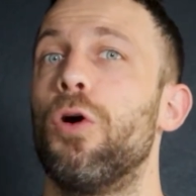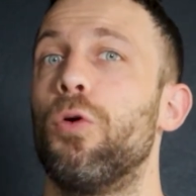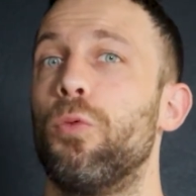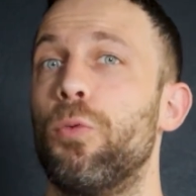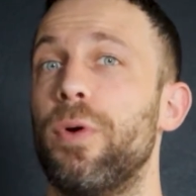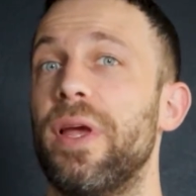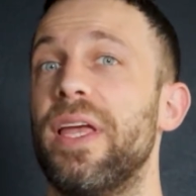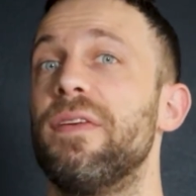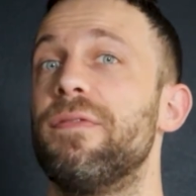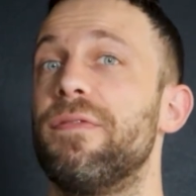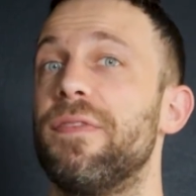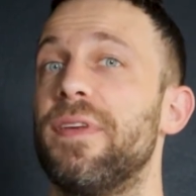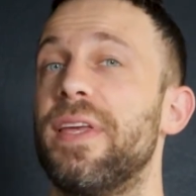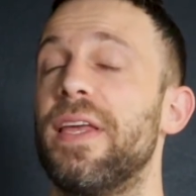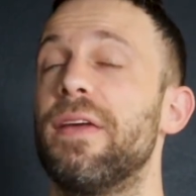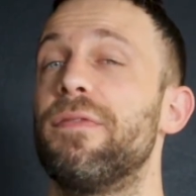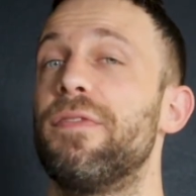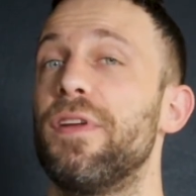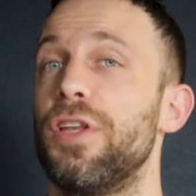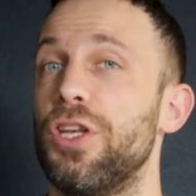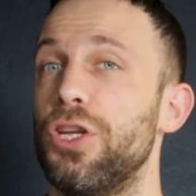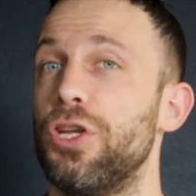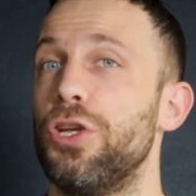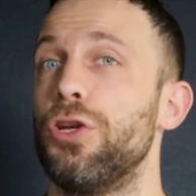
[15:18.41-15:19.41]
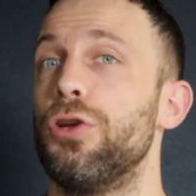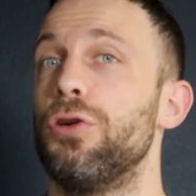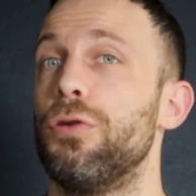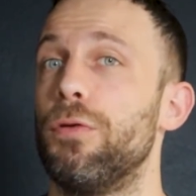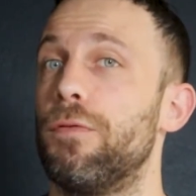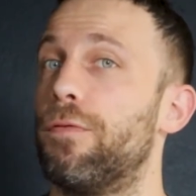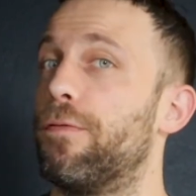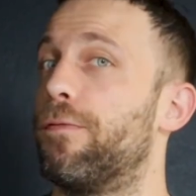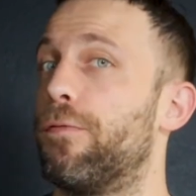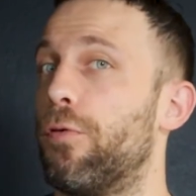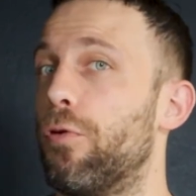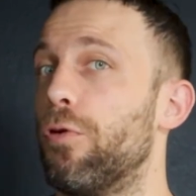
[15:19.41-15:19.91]
We've given
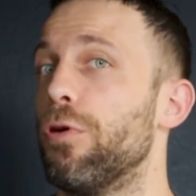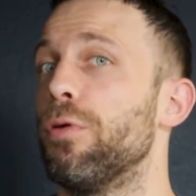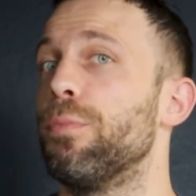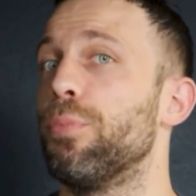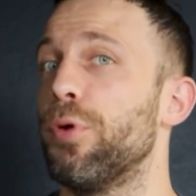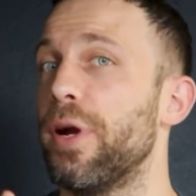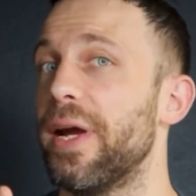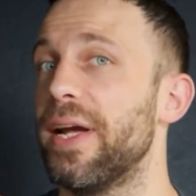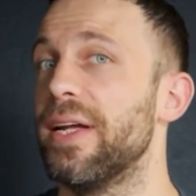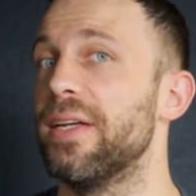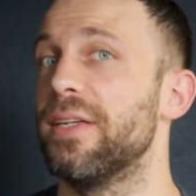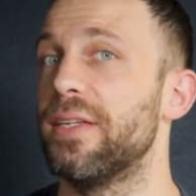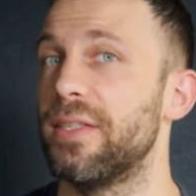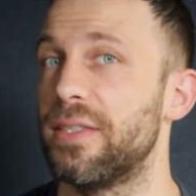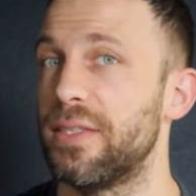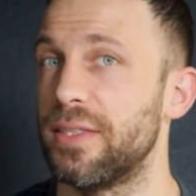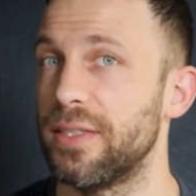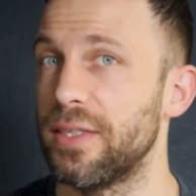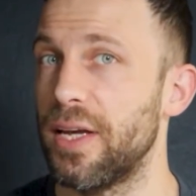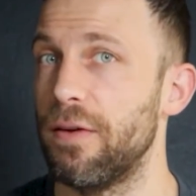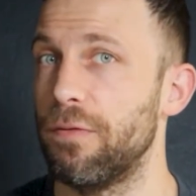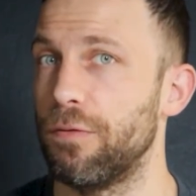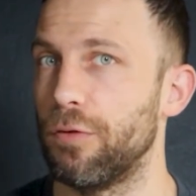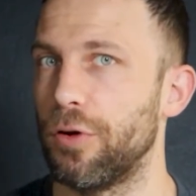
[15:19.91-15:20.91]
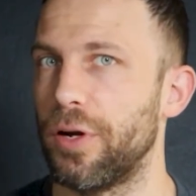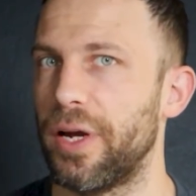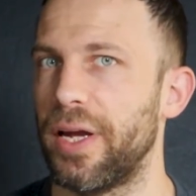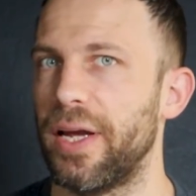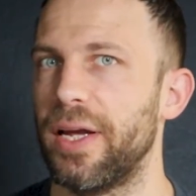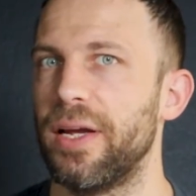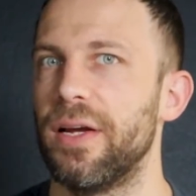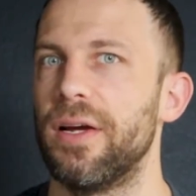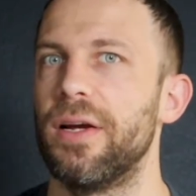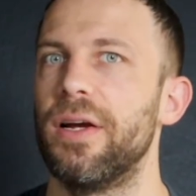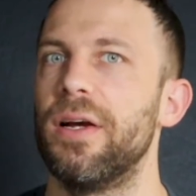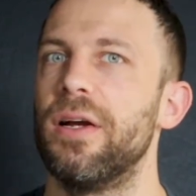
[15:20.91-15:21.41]
you for brand
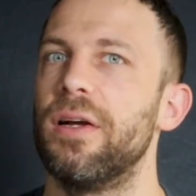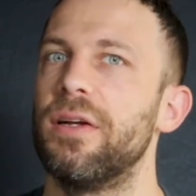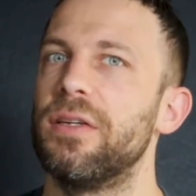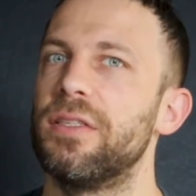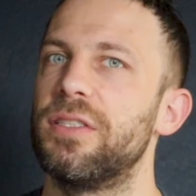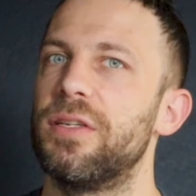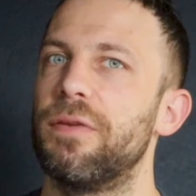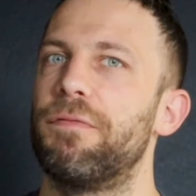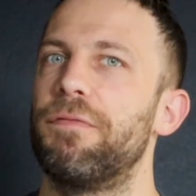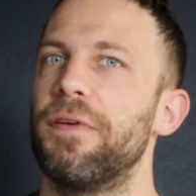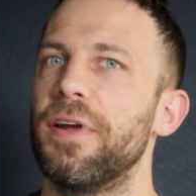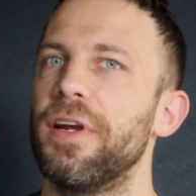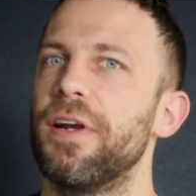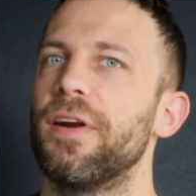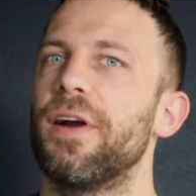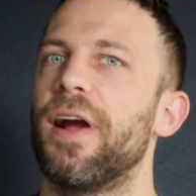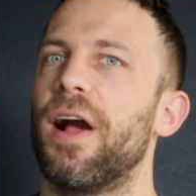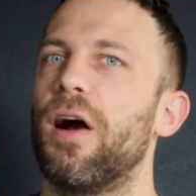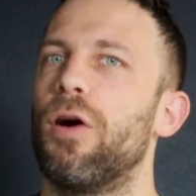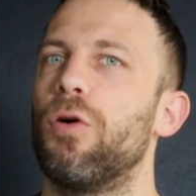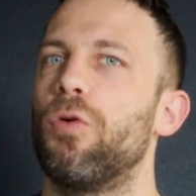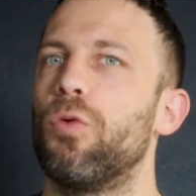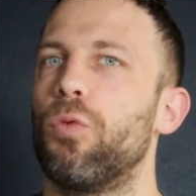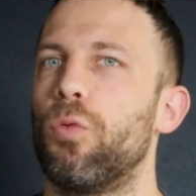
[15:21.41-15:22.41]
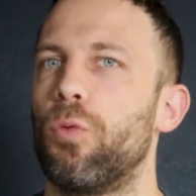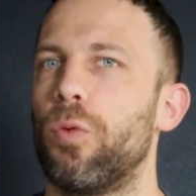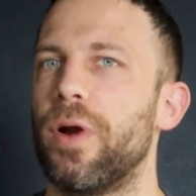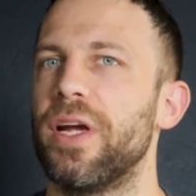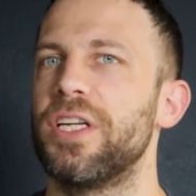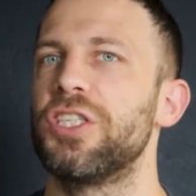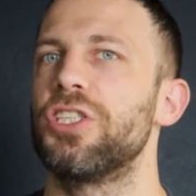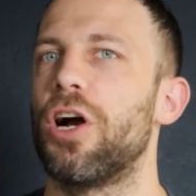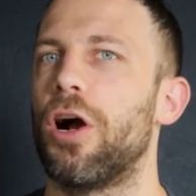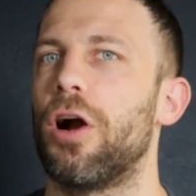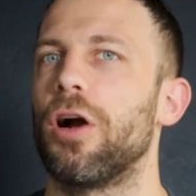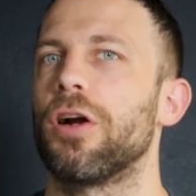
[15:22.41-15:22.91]
discovery to figure out
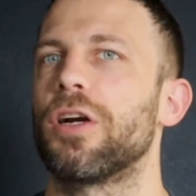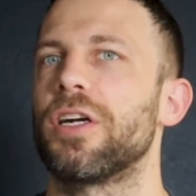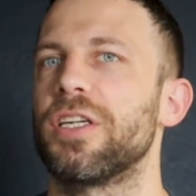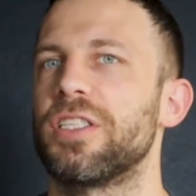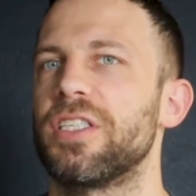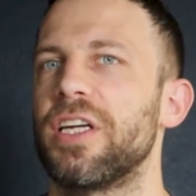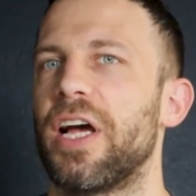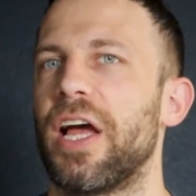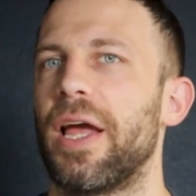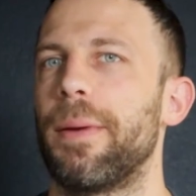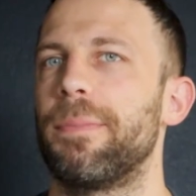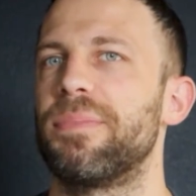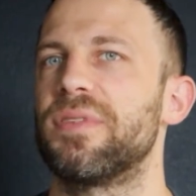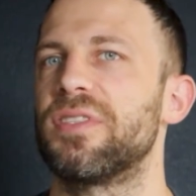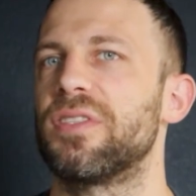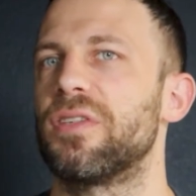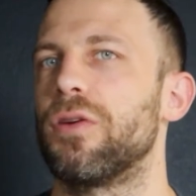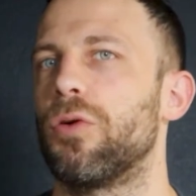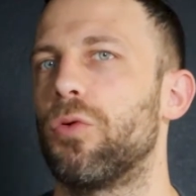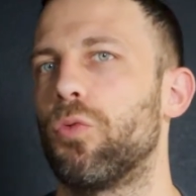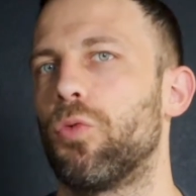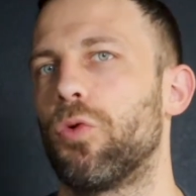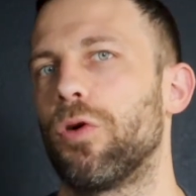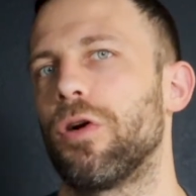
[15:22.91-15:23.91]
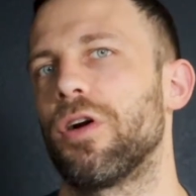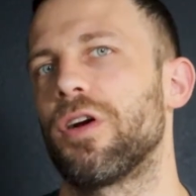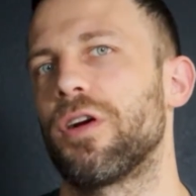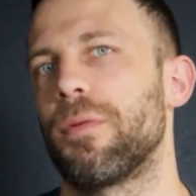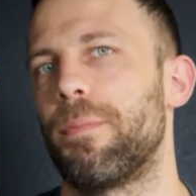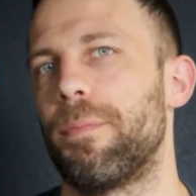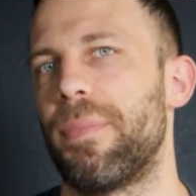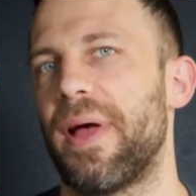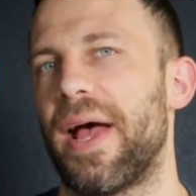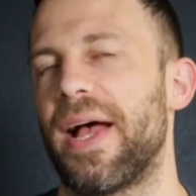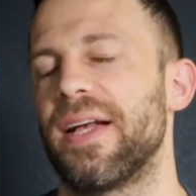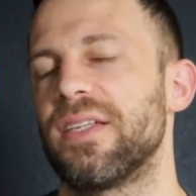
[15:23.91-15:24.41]
which archetypes
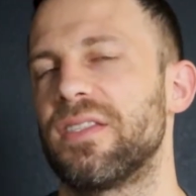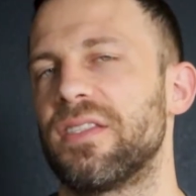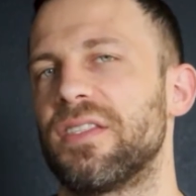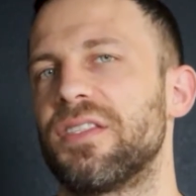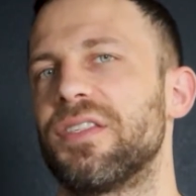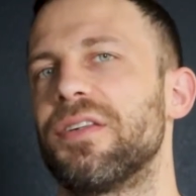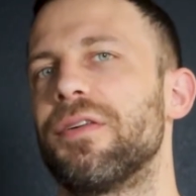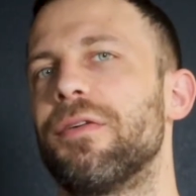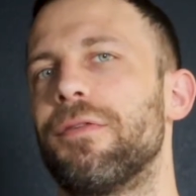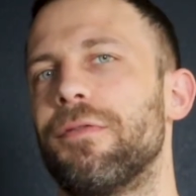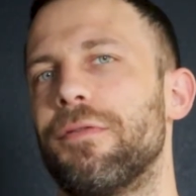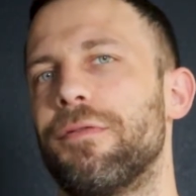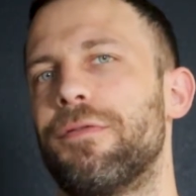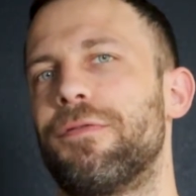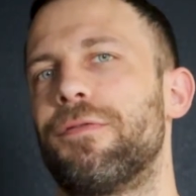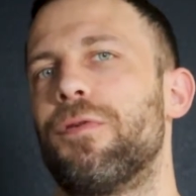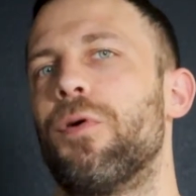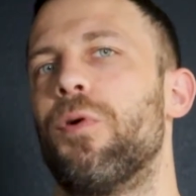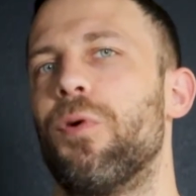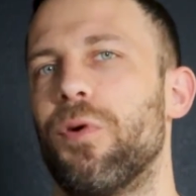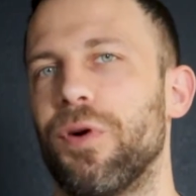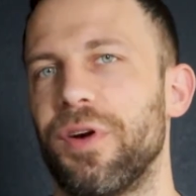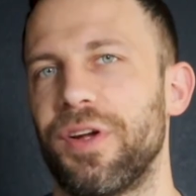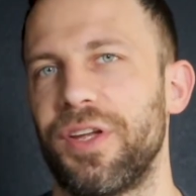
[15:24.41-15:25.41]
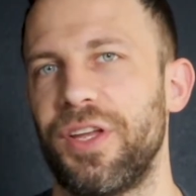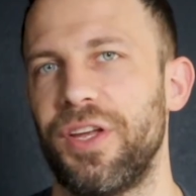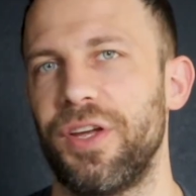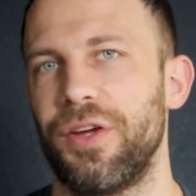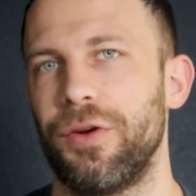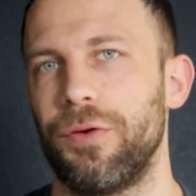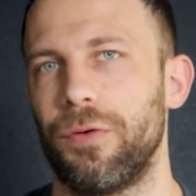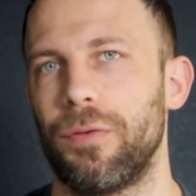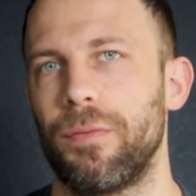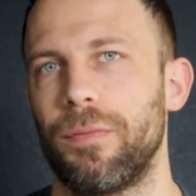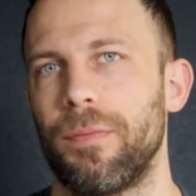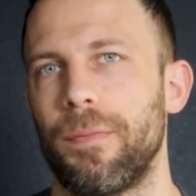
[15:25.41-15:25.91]
work best for
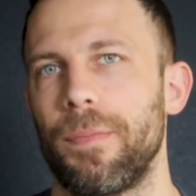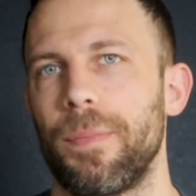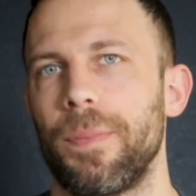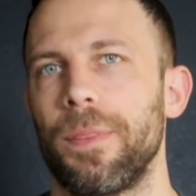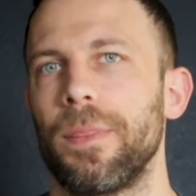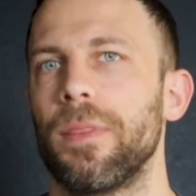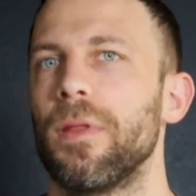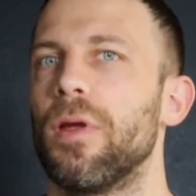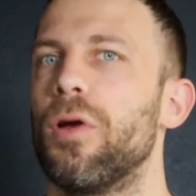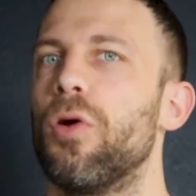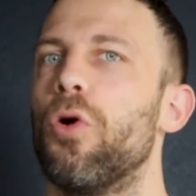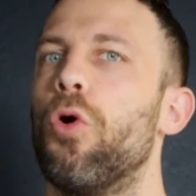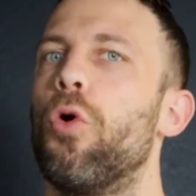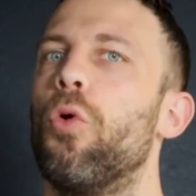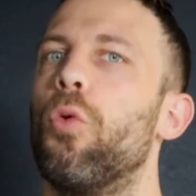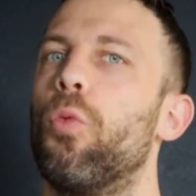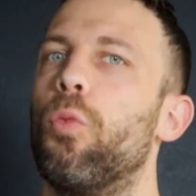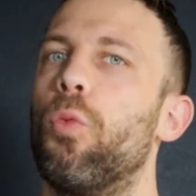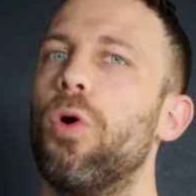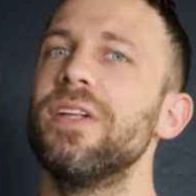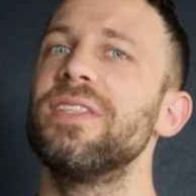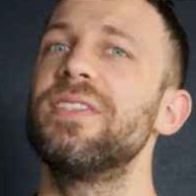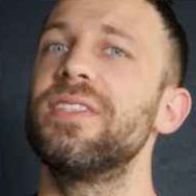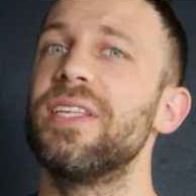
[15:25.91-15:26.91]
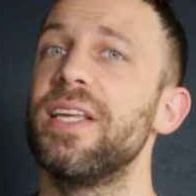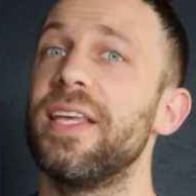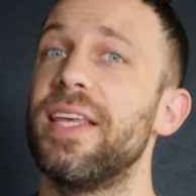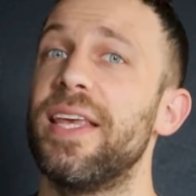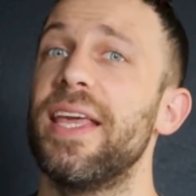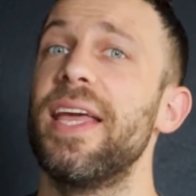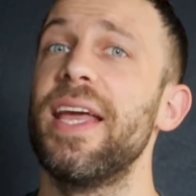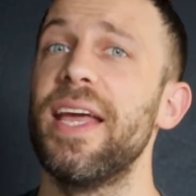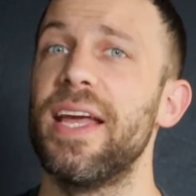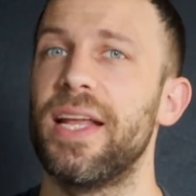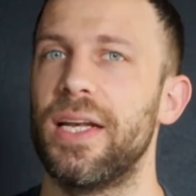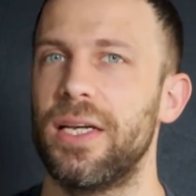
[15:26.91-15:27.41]
you. Once
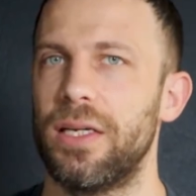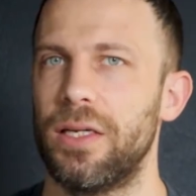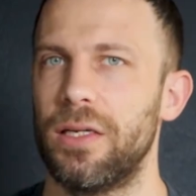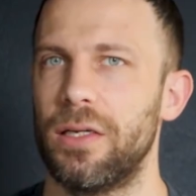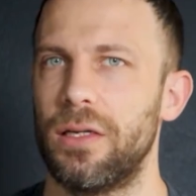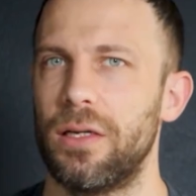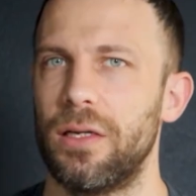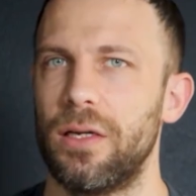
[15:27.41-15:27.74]
again,